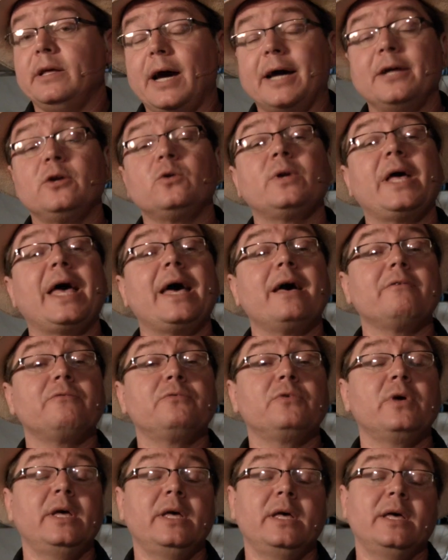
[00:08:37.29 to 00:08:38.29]
I don't
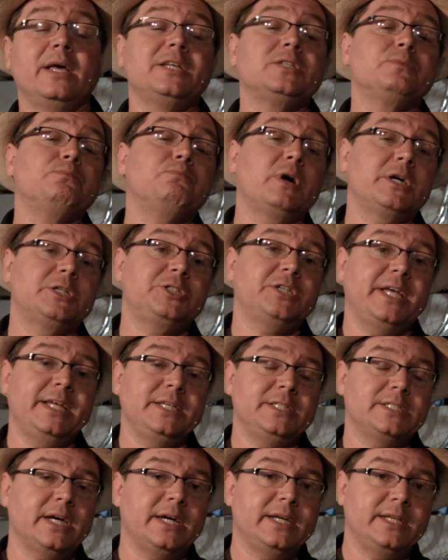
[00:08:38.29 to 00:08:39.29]
have as much
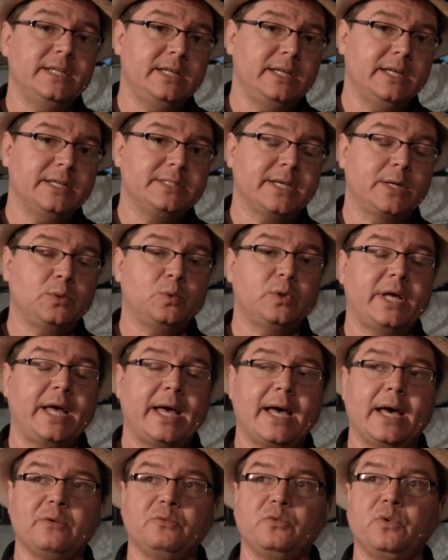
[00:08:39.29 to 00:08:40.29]
anxiety as I would
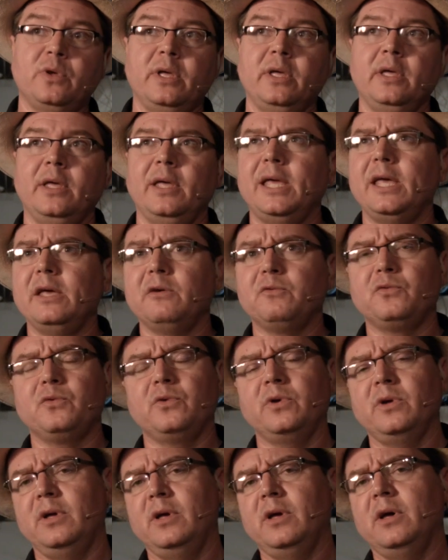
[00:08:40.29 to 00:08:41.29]
have if
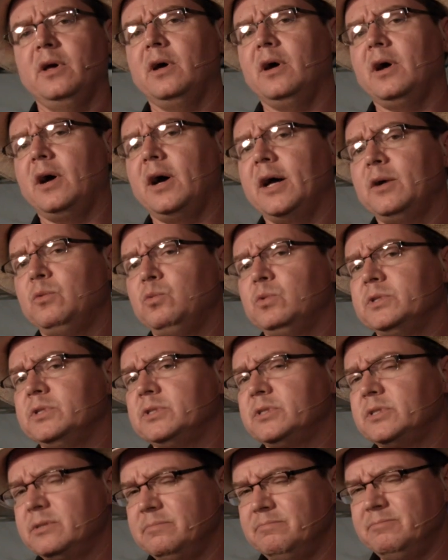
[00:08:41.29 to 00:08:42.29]
I
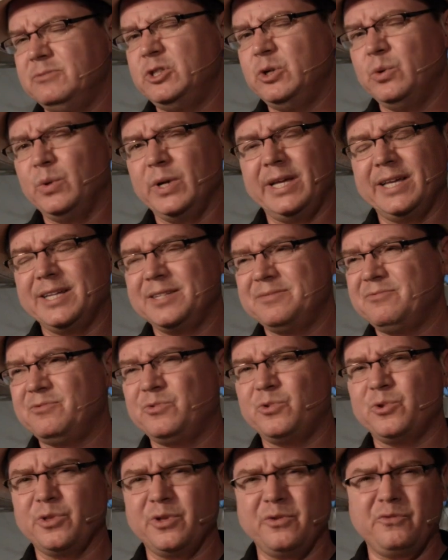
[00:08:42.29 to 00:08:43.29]
was doing it
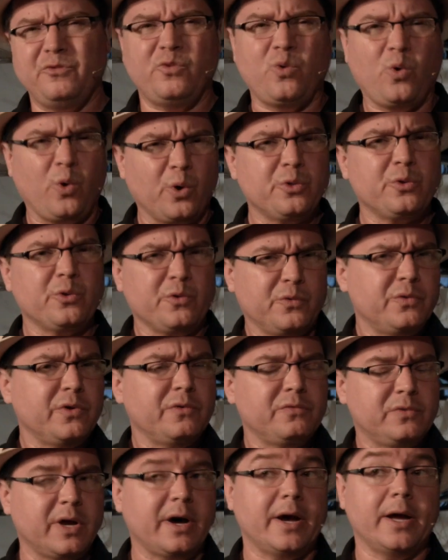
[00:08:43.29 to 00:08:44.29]
for the fourth or
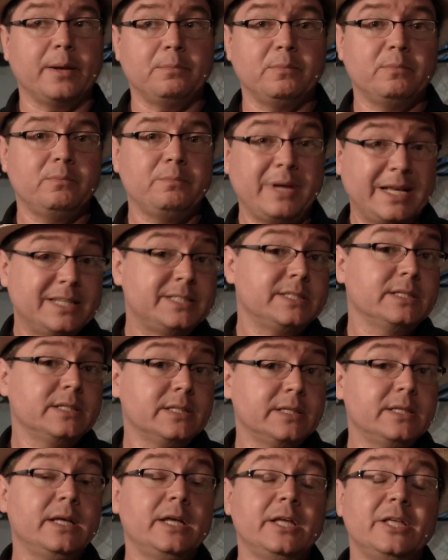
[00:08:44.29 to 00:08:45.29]
fifth time.
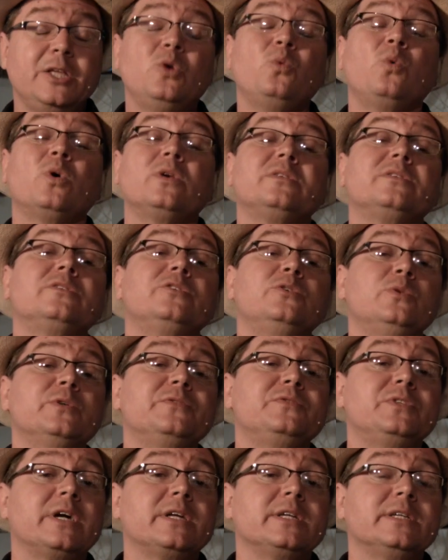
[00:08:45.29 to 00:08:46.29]
Basically, you want to
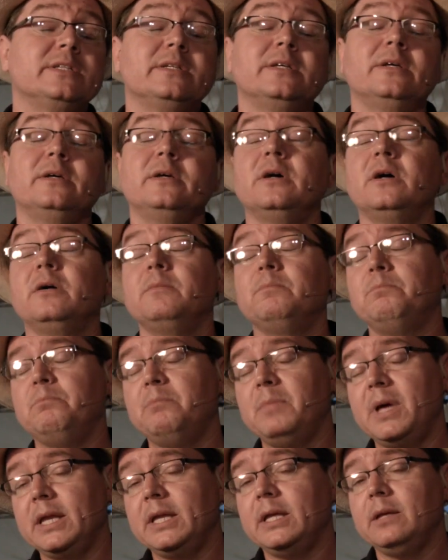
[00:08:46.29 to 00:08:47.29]
have done it
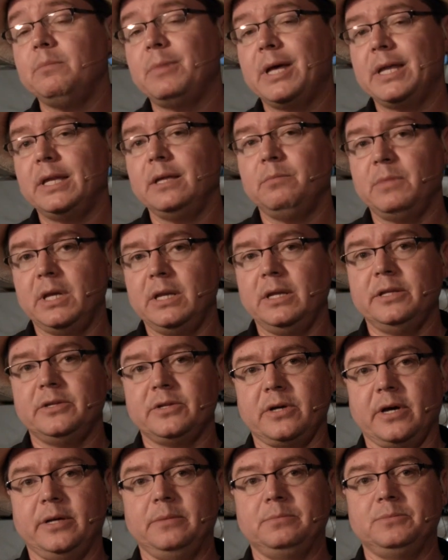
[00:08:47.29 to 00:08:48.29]
many, many, many
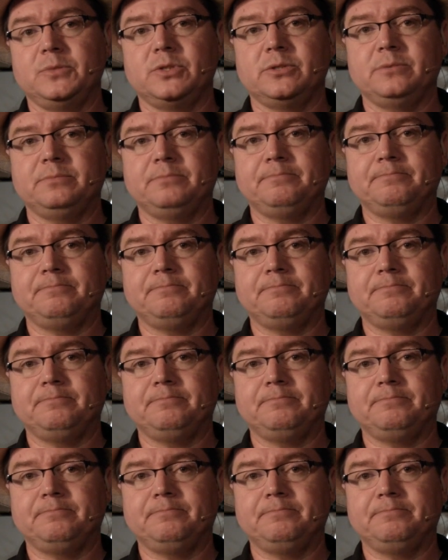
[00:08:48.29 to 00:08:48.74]
times.